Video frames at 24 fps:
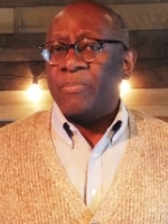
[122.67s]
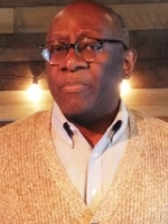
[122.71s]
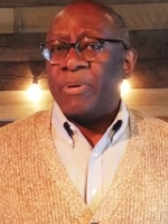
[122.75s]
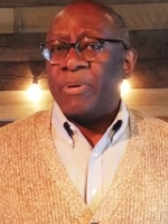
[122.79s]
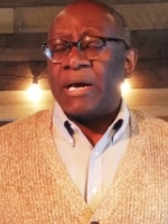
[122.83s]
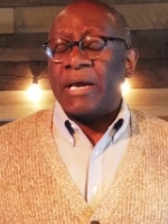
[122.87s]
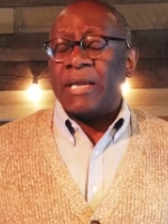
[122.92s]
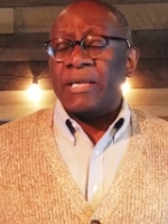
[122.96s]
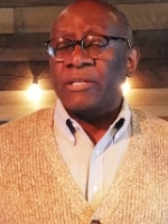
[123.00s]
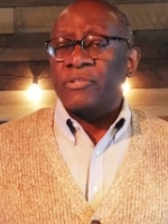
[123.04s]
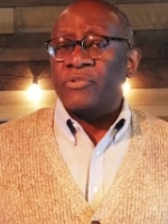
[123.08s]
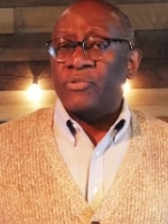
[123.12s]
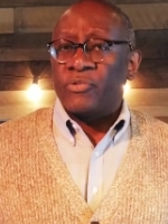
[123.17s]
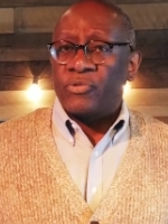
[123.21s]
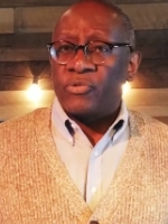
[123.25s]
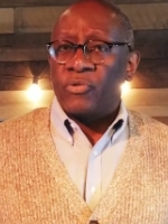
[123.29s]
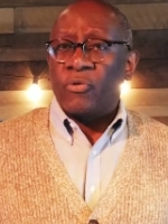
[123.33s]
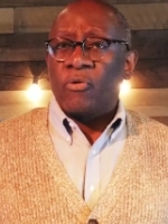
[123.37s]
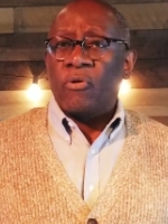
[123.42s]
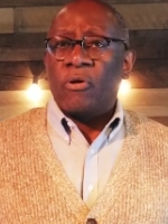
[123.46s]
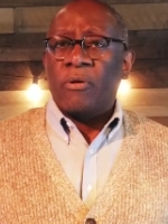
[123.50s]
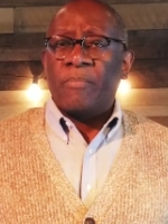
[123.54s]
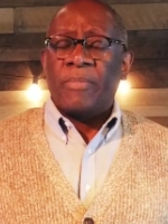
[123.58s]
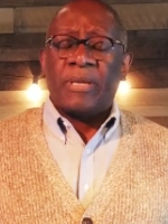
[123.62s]
by a
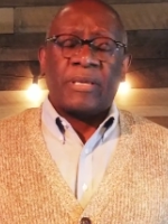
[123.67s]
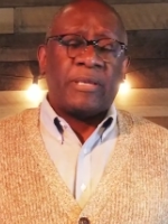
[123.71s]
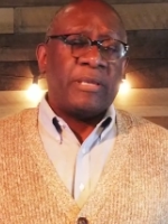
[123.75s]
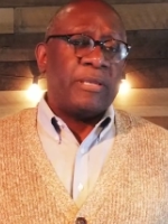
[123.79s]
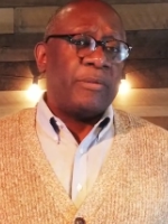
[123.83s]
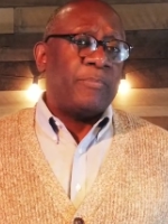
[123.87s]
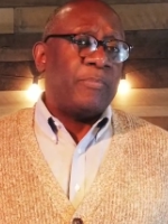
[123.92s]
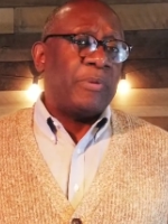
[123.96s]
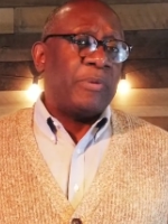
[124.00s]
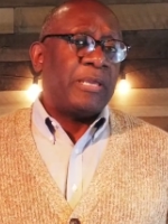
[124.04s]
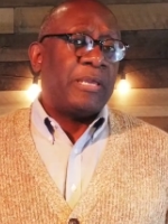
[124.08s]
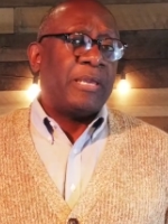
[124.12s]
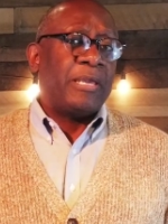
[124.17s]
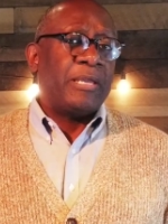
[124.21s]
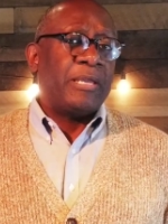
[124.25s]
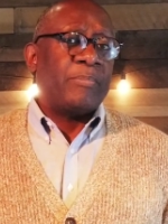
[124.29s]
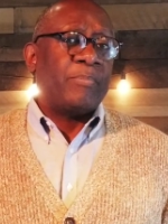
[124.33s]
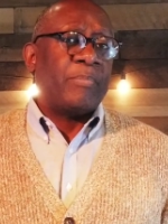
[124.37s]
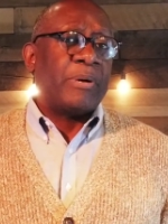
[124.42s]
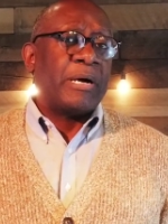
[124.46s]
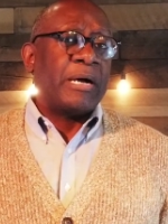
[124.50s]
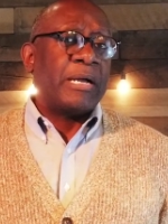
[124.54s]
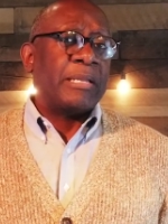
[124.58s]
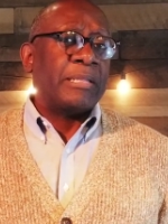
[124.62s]
storm, it could be
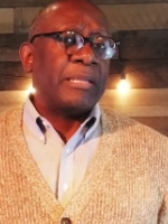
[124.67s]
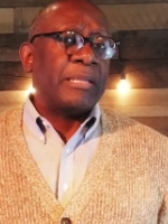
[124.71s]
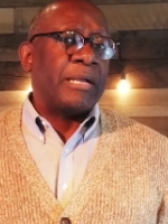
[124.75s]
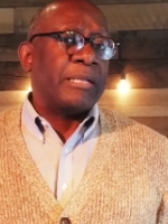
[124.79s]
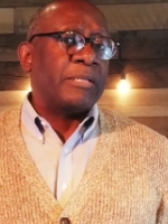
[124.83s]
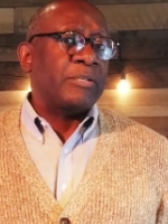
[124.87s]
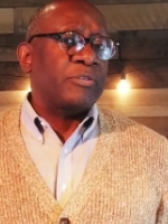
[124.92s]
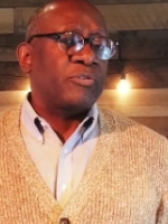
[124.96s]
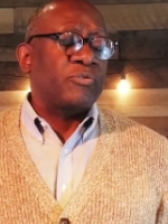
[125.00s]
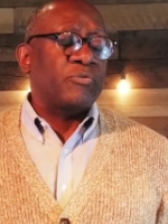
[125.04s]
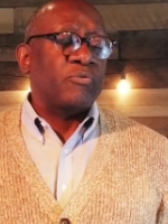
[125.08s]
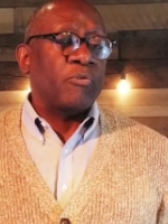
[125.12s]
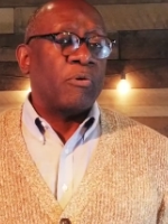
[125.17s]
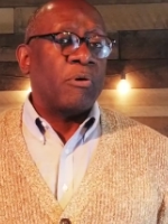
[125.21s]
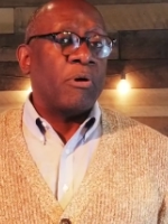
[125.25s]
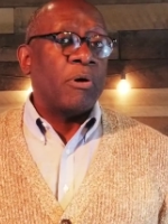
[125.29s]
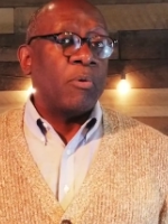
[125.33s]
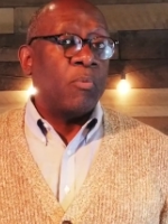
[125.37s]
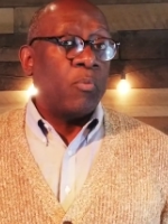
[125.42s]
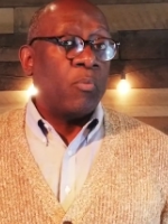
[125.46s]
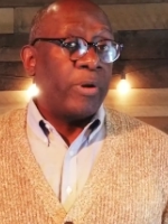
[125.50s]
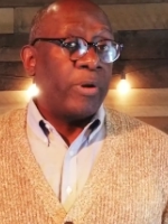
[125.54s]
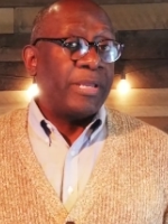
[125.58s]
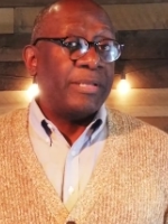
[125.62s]
hit by a lot of
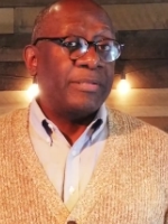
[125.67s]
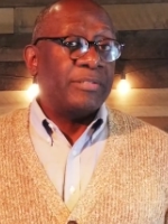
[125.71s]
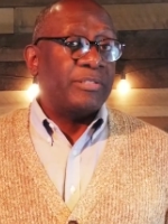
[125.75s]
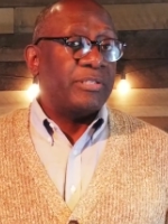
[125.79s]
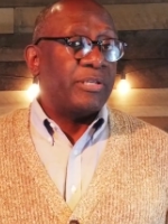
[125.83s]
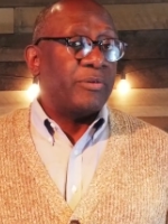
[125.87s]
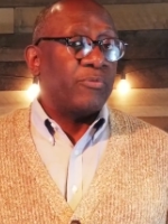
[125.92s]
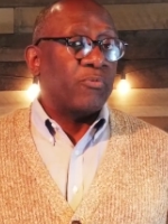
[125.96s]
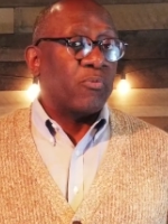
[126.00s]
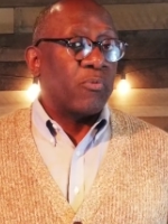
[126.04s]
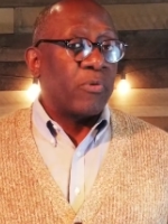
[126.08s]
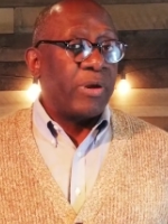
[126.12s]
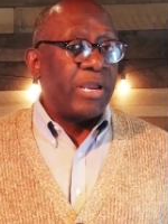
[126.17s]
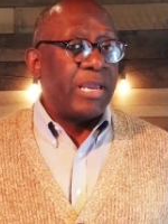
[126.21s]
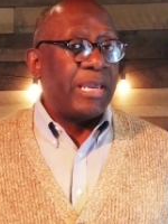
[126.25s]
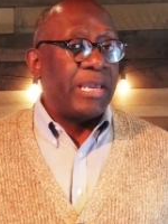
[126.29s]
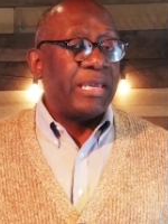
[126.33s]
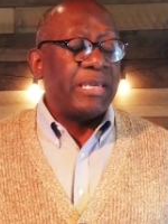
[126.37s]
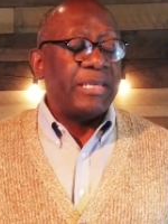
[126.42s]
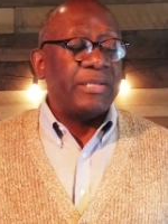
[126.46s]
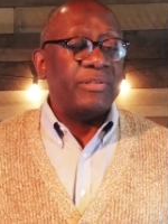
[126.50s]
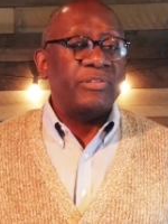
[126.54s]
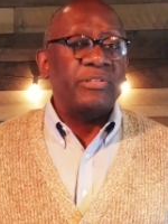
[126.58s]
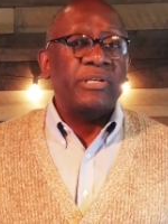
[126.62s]
strong winds and
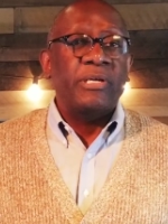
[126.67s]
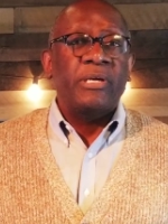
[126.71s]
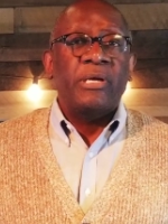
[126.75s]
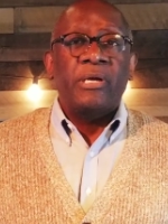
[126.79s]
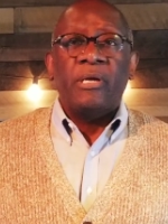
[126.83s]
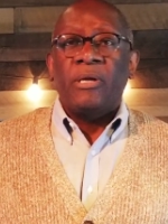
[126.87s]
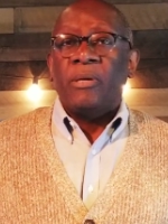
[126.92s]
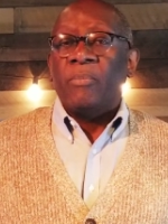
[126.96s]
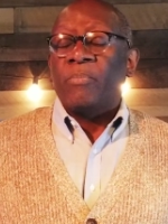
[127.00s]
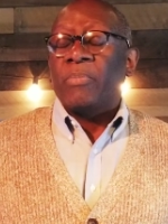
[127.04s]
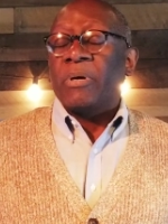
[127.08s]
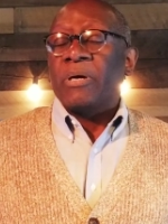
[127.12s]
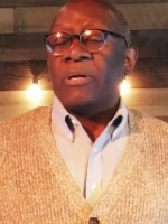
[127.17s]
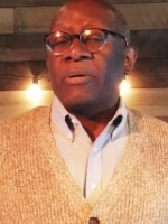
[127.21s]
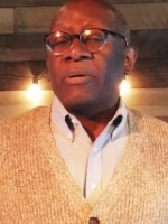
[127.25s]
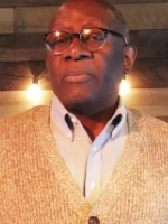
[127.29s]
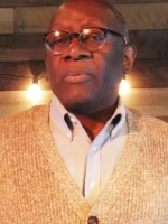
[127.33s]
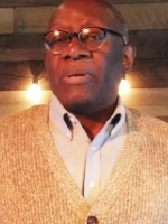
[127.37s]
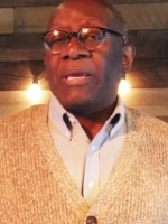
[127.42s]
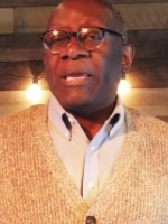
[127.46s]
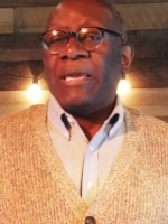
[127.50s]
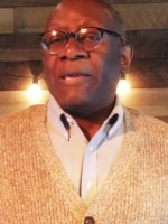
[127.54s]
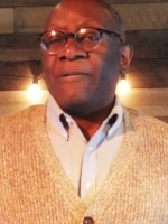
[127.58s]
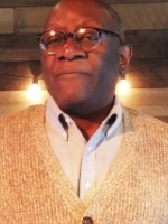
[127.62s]
rains, but
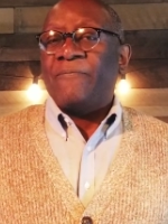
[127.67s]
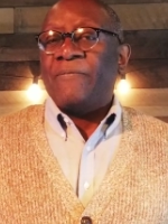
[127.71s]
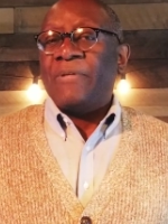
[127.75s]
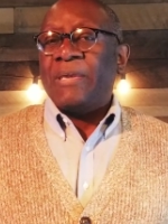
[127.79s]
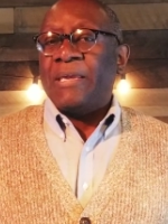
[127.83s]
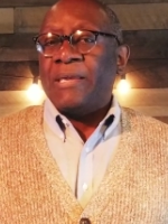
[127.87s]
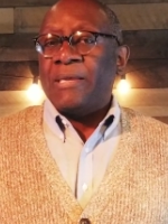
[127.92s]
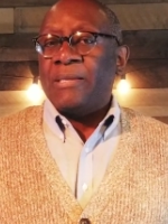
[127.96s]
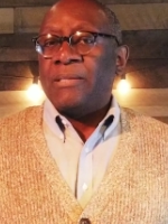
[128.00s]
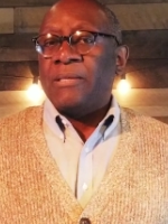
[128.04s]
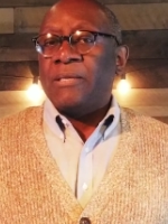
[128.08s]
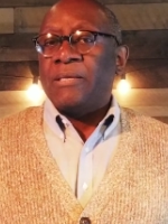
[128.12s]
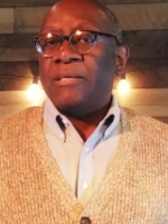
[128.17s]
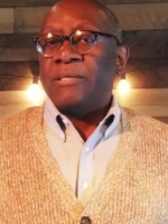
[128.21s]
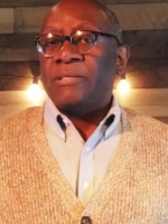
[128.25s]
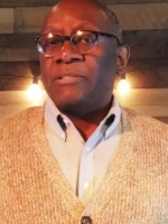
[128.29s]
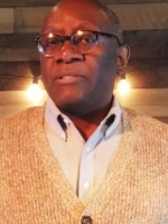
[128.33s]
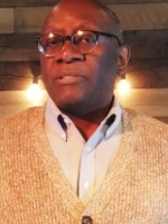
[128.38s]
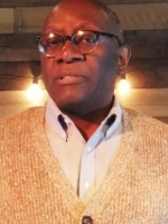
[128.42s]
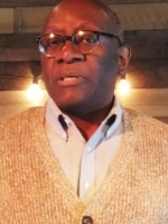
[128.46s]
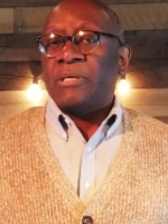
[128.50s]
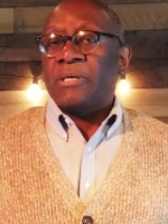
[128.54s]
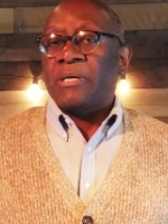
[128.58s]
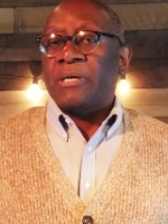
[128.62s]
if it
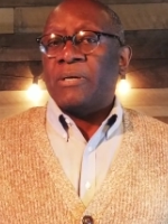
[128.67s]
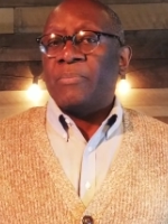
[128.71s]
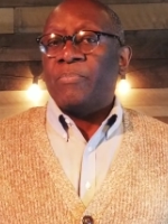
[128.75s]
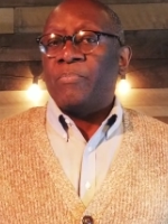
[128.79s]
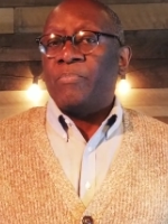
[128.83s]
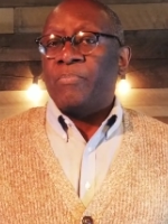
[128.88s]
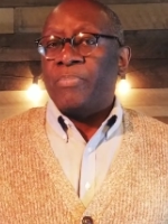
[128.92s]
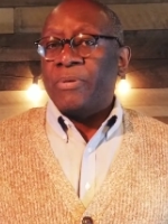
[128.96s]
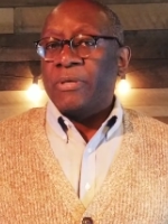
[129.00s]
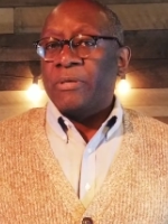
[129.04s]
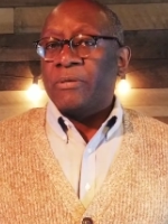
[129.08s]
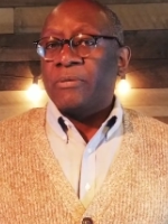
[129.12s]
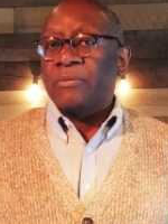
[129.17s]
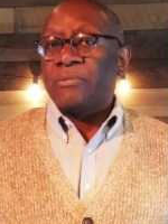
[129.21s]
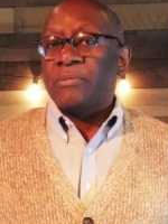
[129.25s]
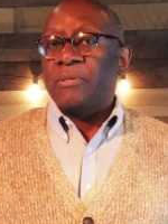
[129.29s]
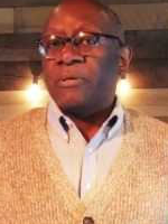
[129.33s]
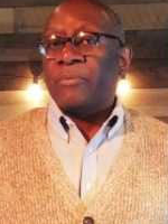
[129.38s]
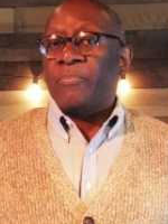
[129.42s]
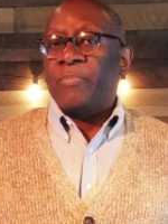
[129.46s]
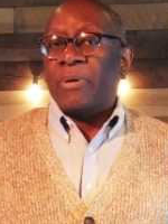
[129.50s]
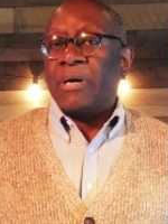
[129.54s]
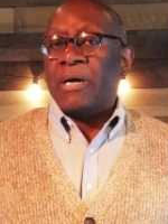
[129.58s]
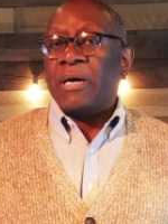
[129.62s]
is uh, built
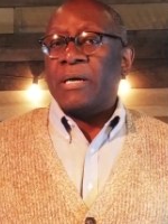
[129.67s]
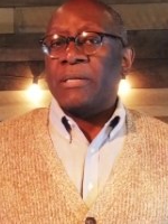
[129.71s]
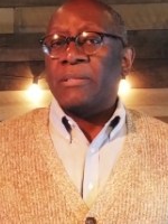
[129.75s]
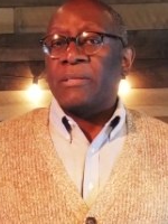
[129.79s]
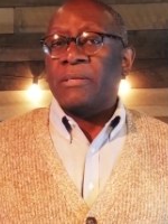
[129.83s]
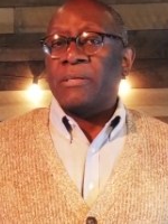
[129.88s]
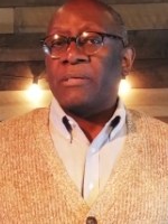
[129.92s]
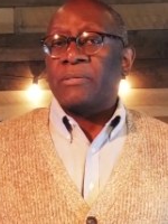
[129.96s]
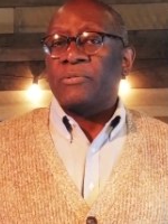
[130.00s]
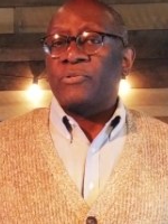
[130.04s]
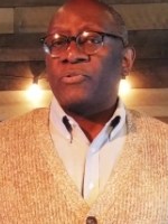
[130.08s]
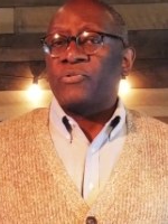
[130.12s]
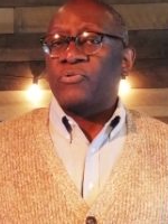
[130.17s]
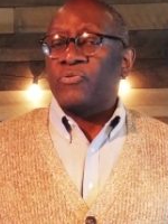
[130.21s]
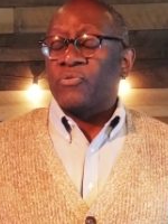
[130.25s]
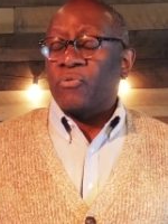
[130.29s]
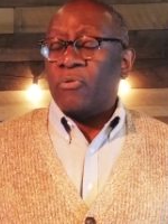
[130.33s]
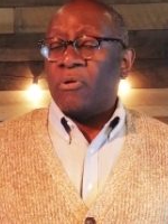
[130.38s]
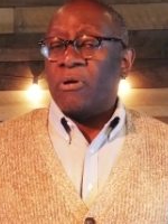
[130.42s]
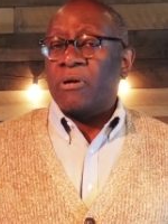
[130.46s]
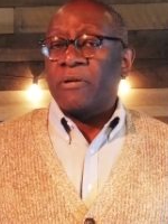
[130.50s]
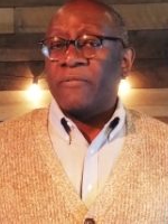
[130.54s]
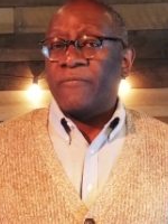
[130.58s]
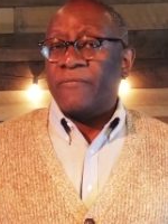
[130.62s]
upon a
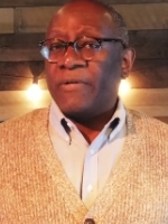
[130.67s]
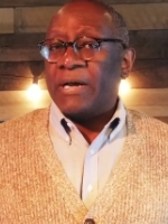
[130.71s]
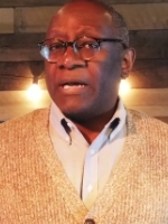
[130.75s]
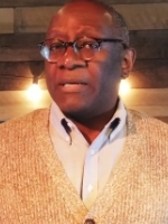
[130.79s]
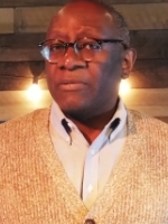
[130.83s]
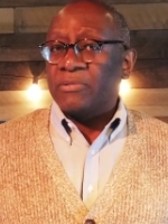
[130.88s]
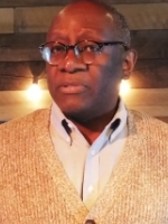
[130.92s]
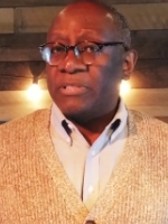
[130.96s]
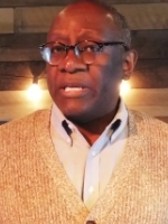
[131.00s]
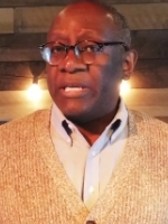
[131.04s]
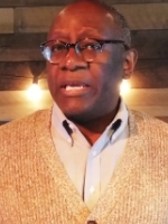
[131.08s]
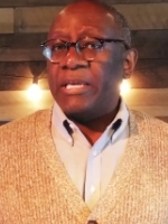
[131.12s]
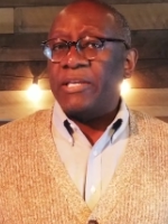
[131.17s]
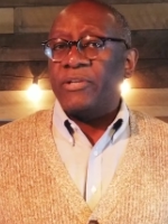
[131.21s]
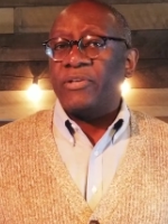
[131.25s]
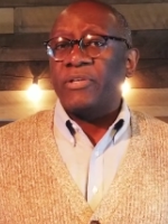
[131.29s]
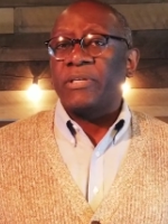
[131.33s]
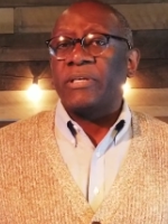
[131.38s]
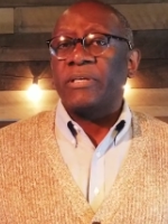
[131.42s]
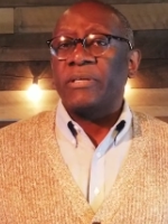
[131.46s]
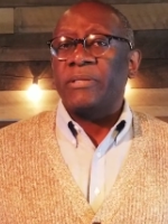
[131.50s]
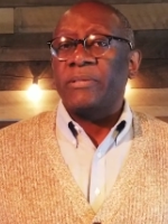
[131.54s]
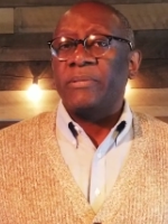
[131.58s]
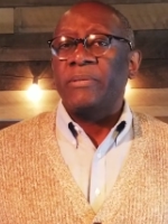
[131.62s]
strong
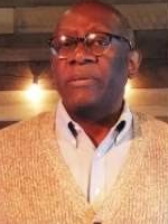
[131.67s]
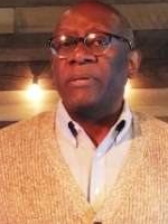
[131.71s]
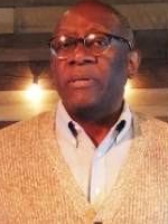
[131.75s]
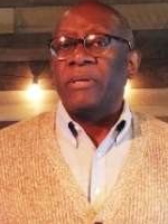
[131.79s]
foundation